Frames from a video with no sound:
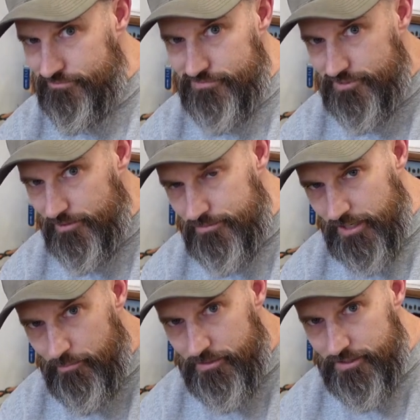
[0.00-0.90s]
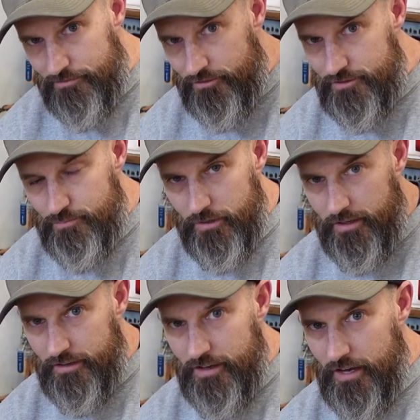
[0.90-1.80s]
some type of difference,
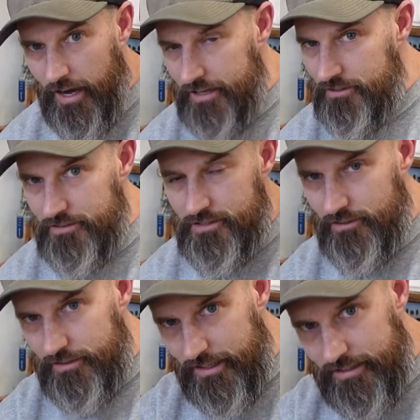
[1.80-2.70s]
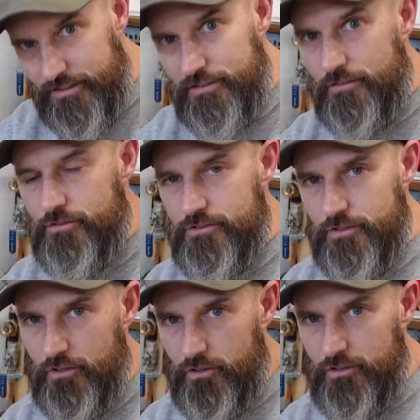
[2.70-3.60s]
but I couldn't tell any difference
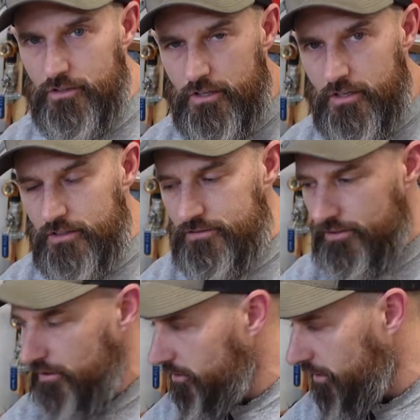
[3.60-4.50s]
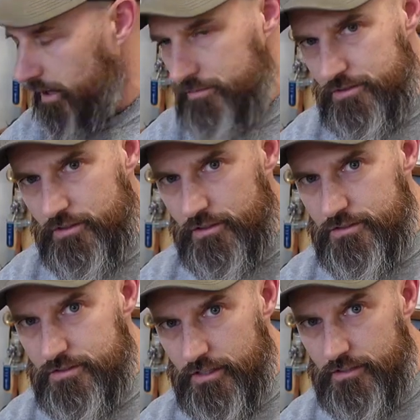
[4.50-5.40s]
at all. So I'm just going to
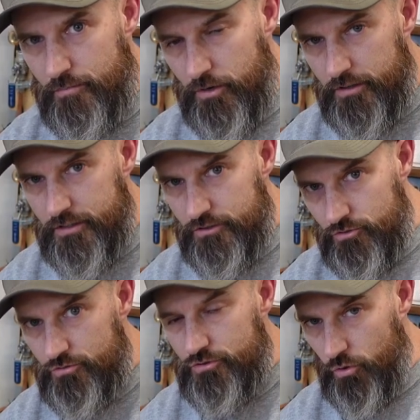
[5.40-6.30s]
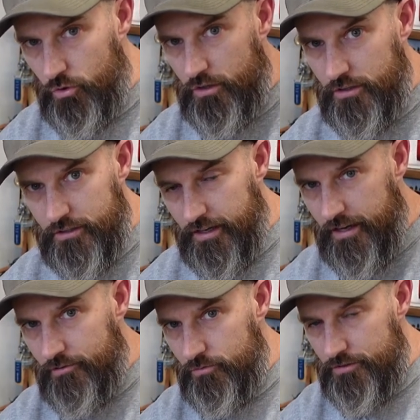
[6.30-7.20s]
stick to burning used oil in
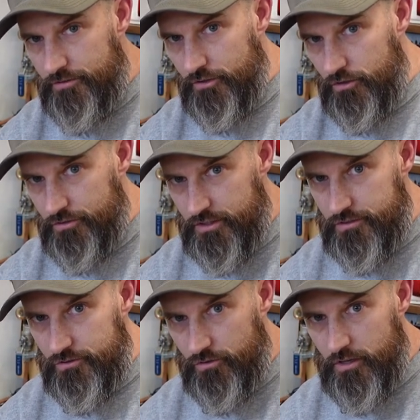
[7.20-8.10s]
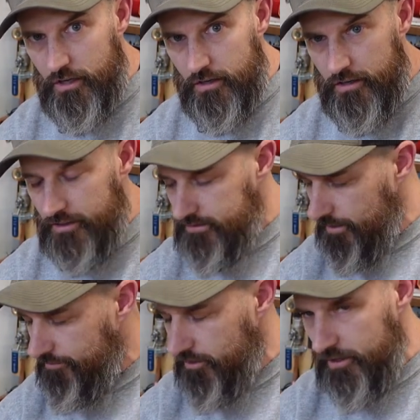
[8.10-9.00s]
that with no diesel,
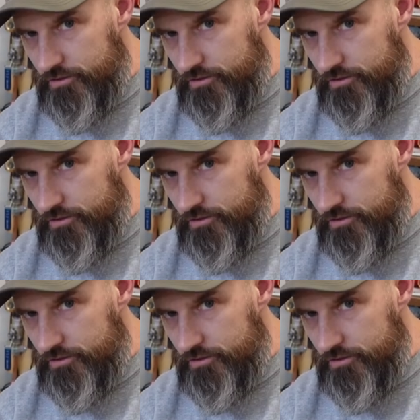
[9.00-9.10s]
except for I